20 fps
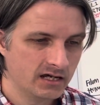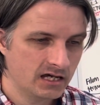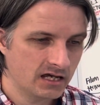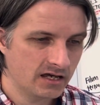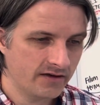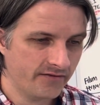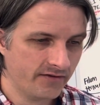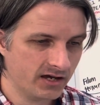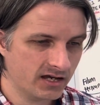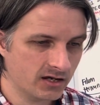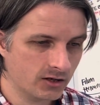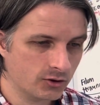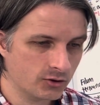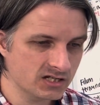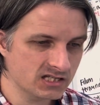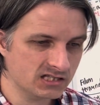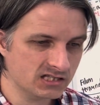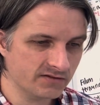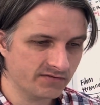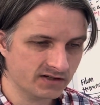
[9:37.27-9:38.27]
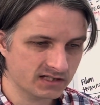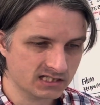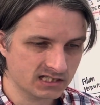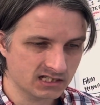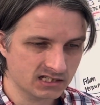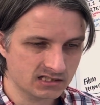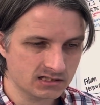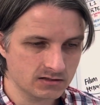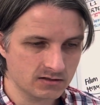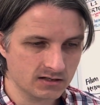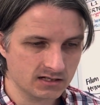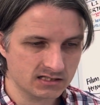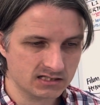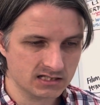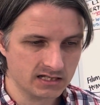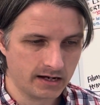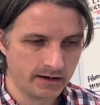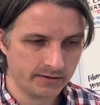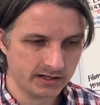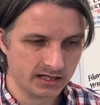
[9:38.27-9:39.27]
If I increase the fuzziness, do you guys see
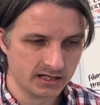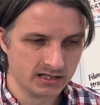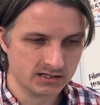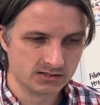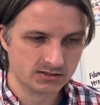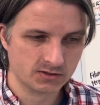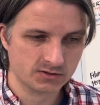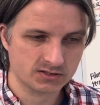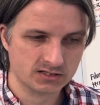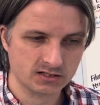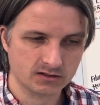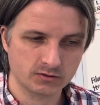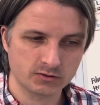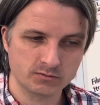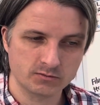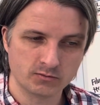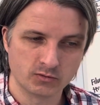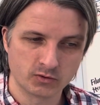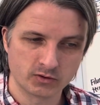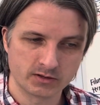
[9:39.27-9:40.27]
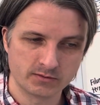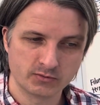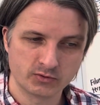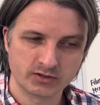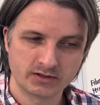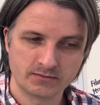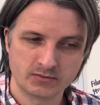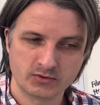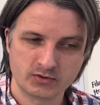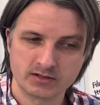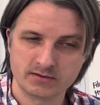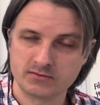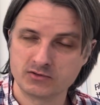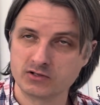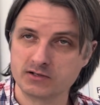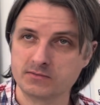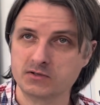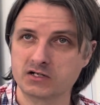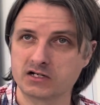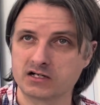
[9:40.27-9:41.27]
how it starts to include more and more and more and more
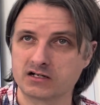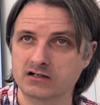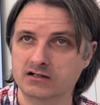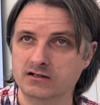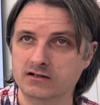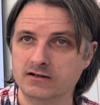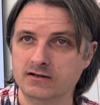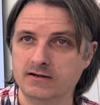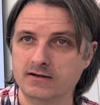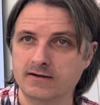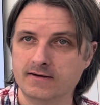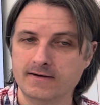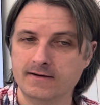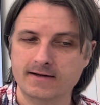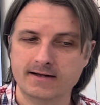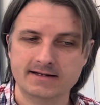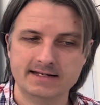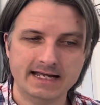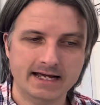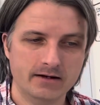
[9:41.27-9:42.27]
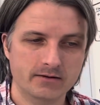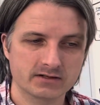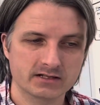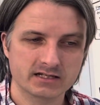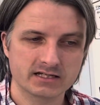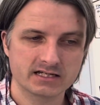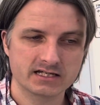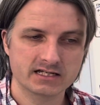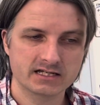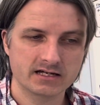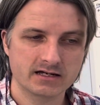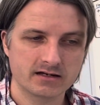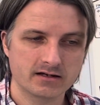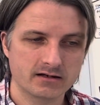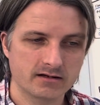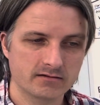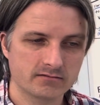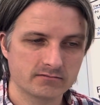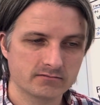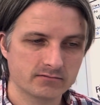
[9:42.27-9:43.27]
and more? Now,
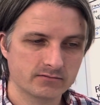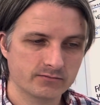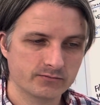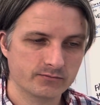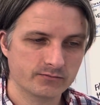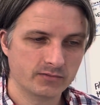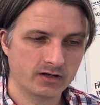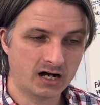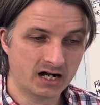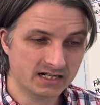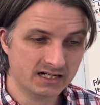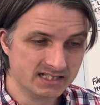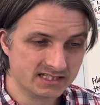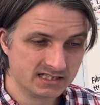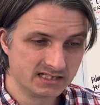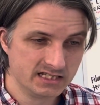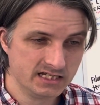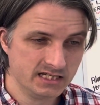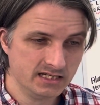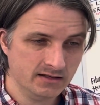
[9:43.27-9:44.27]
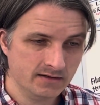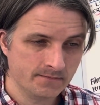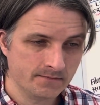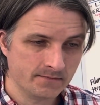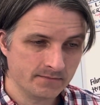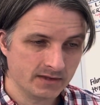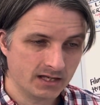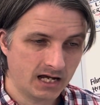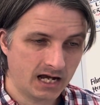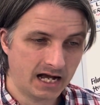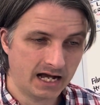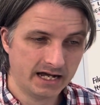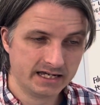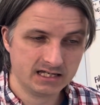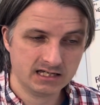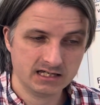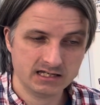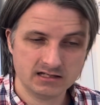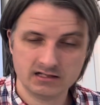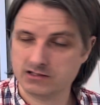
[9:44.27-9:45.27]
honestly, I
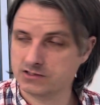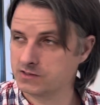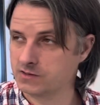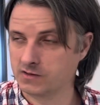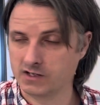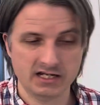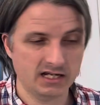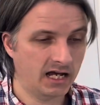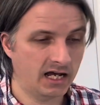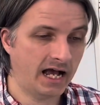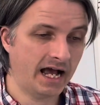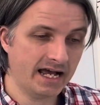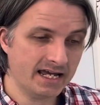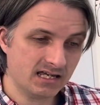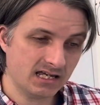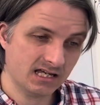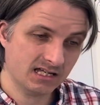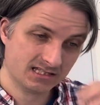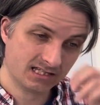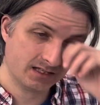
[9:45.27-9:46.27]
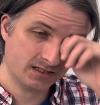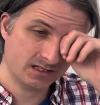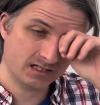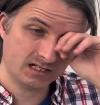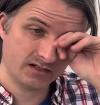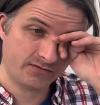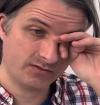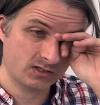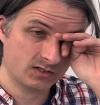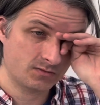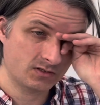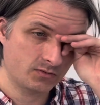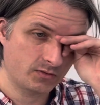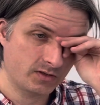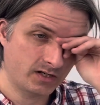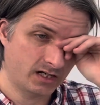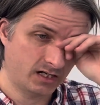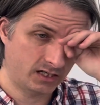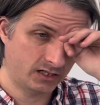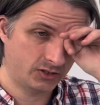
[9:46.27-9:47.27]
can't tell the difference between
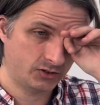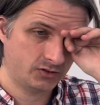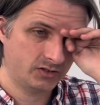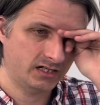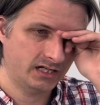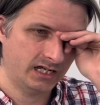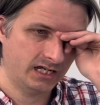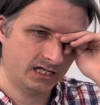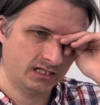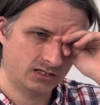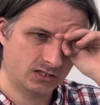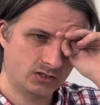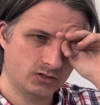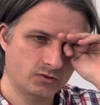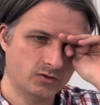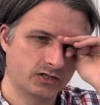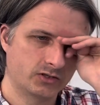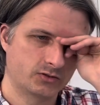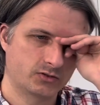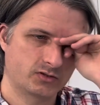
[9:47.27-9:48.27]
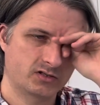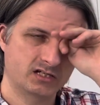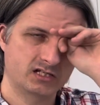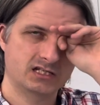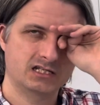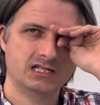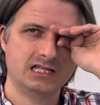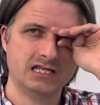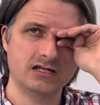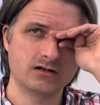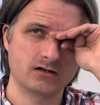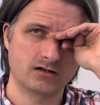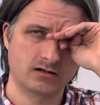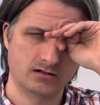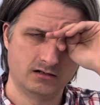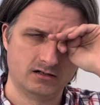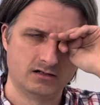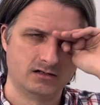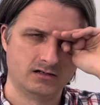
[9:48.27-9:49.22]
100 and 200 here.